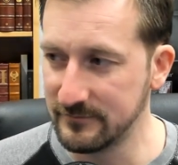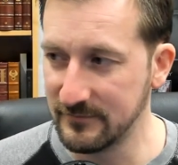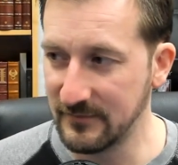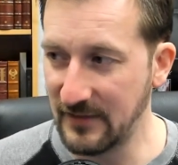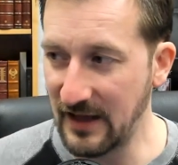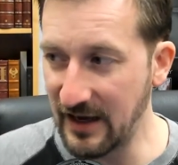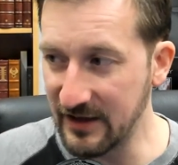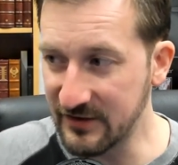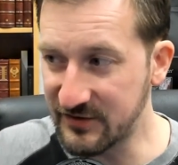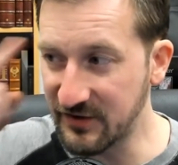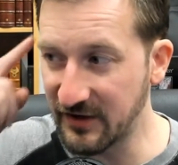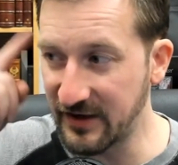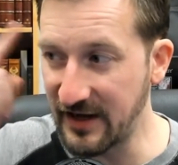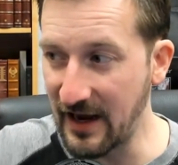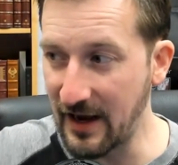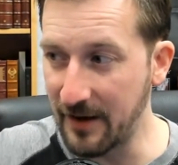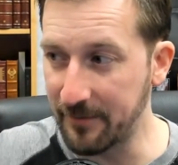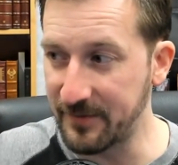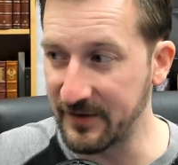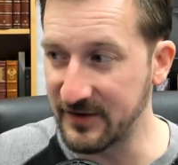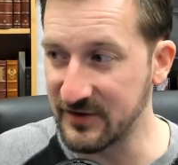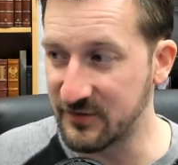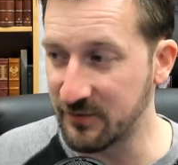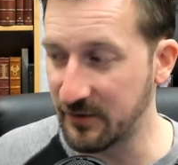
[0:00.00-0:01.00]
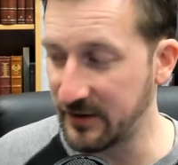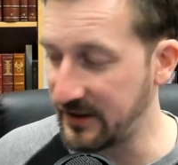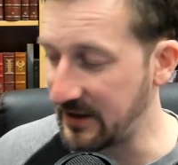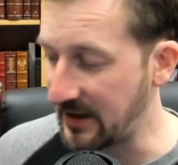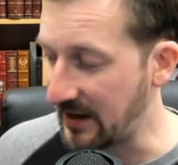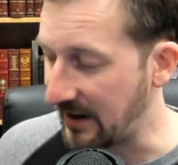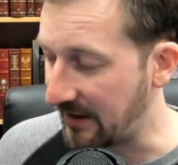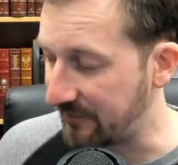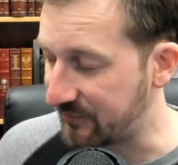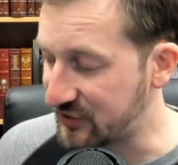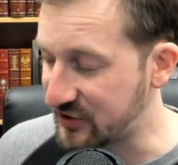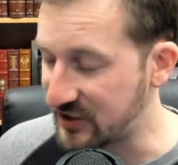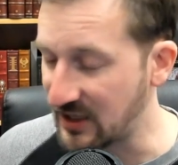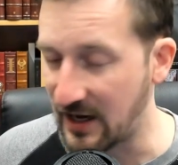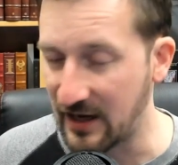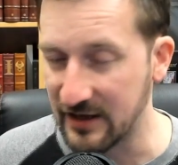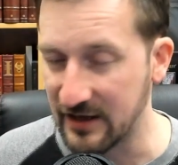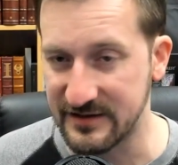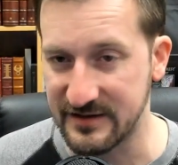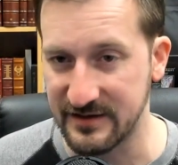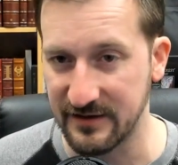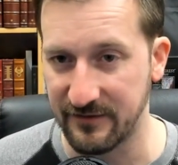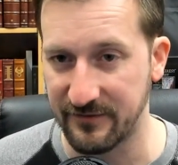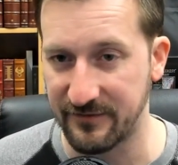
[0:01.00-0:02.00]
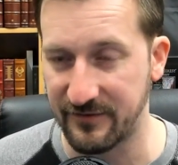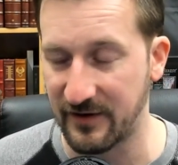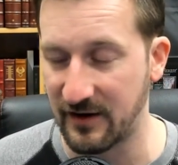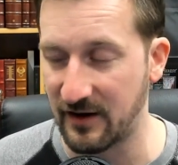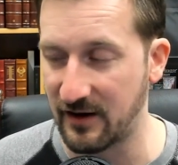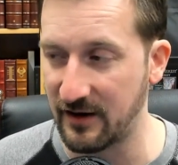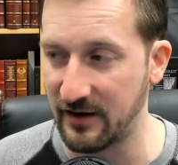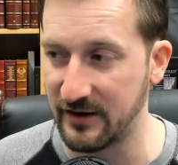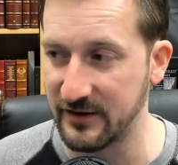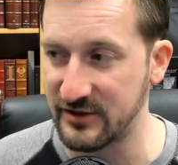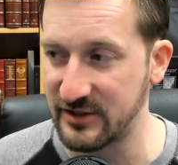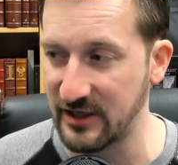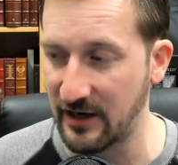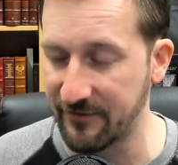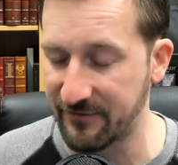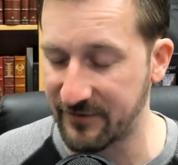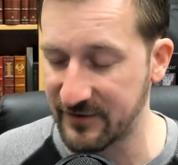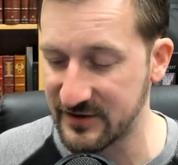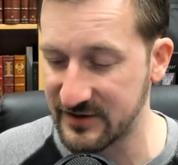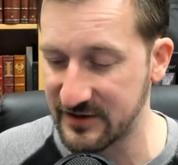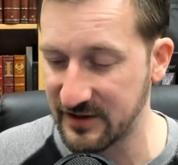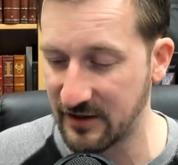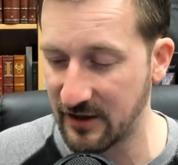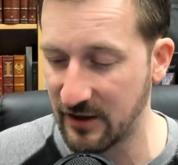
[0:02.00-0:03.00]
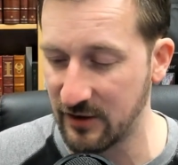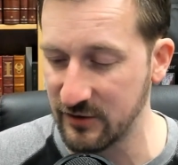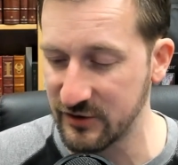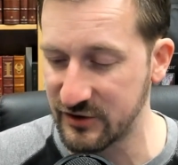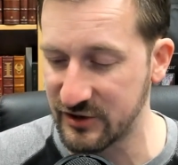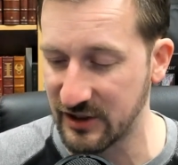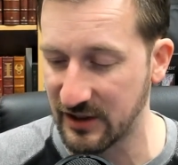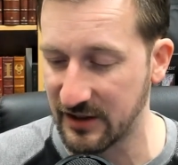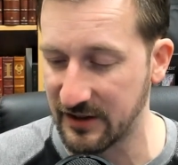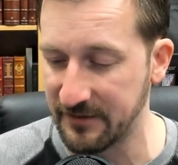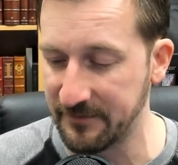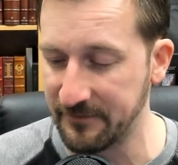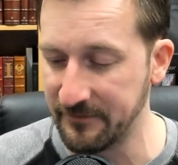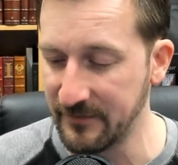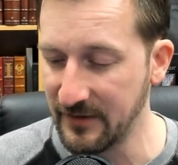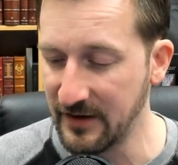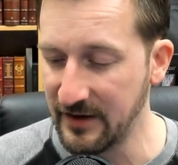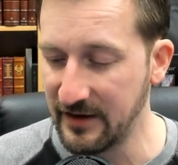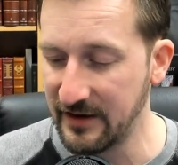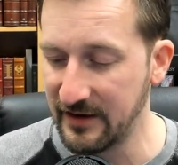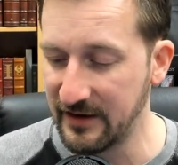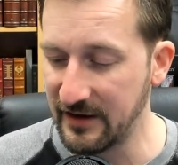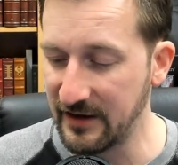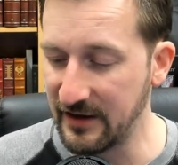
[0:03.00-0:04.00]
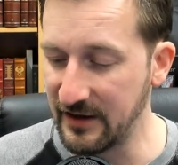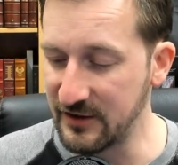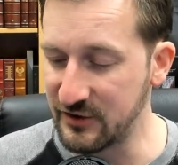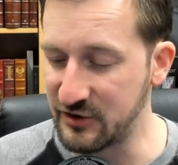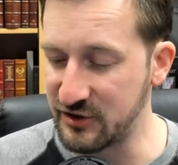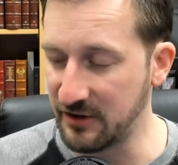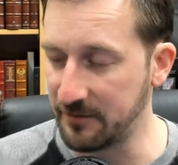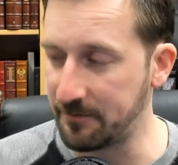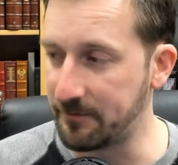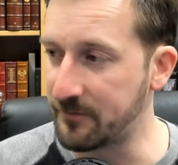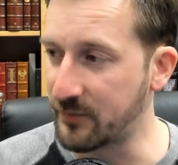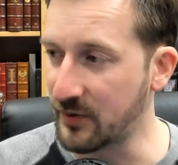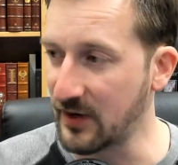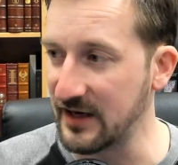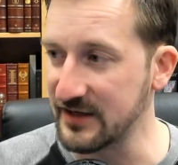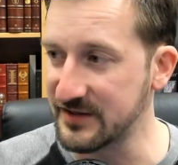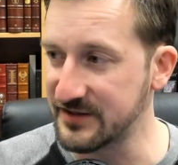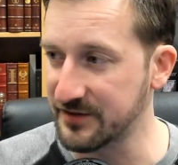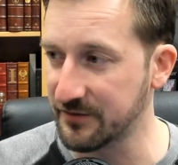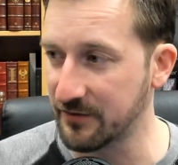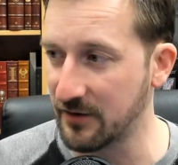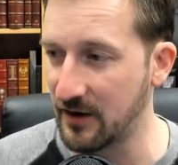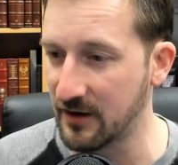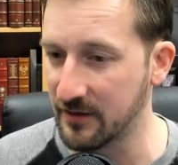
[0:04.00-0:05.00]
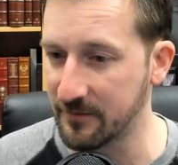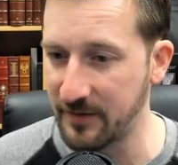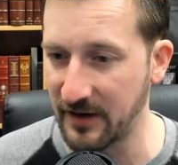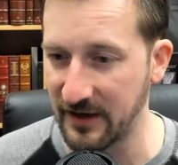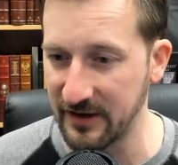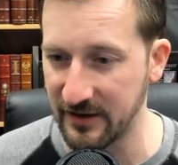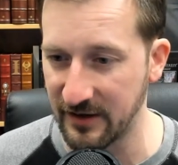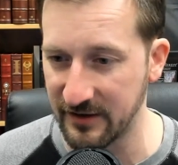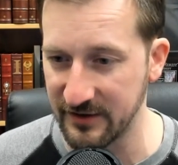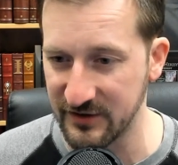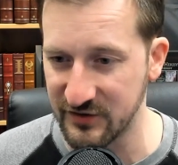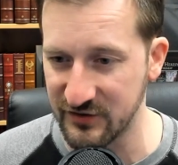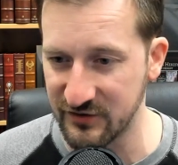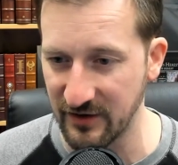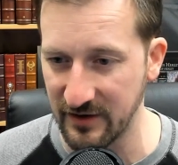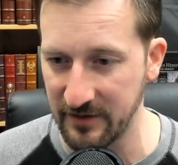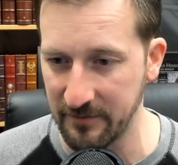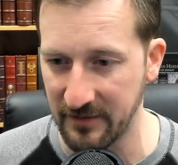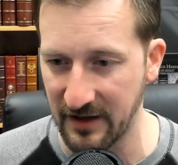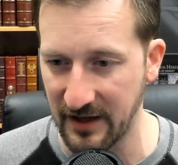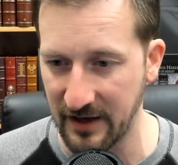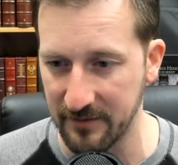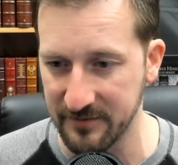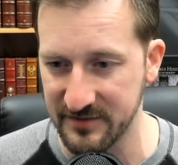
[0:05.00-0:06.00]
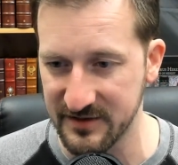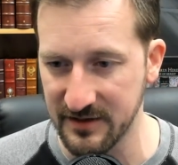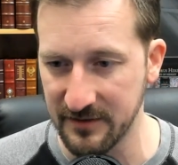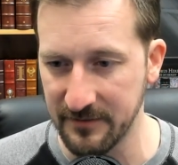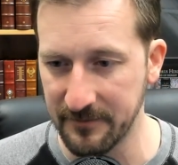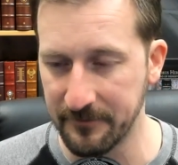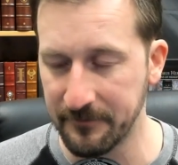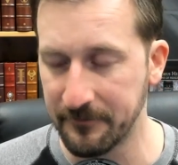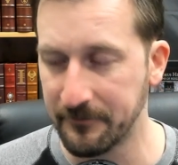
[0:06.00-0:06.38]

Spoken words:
That's what happens when you have shots of Jefferson Ocean, is you press the wrong button on the Streamlabs.